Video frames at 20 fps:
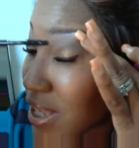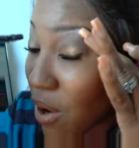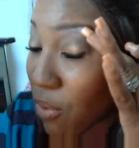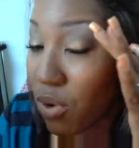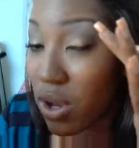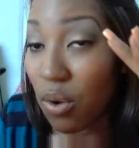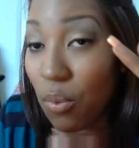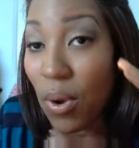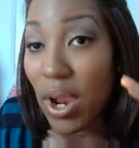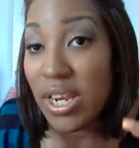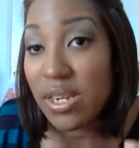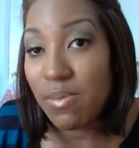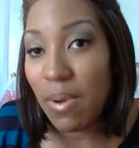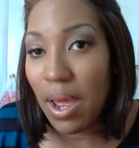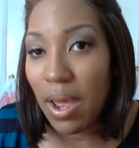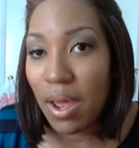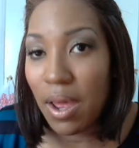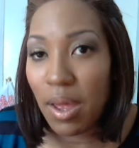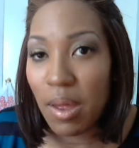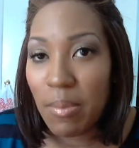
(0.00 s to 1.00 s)
I rearranged
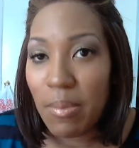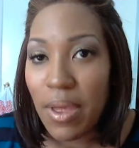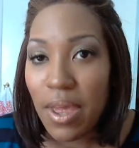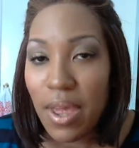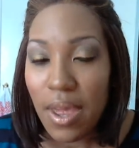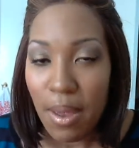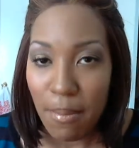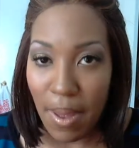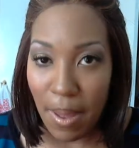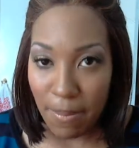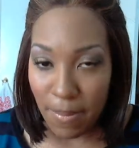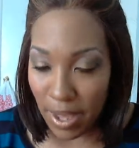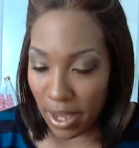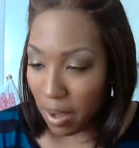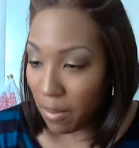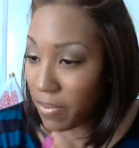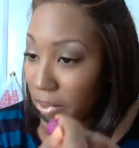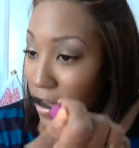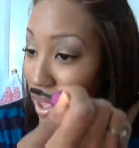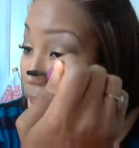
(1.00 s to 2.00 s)
my, um, my
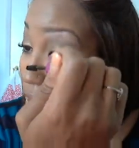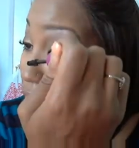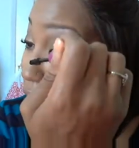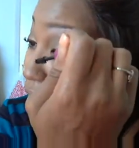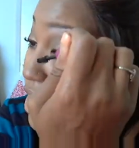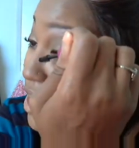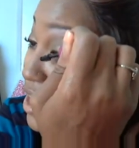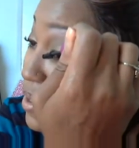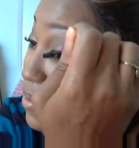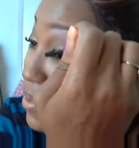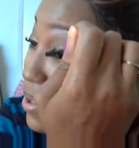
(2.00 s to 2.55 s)
makeup the other day just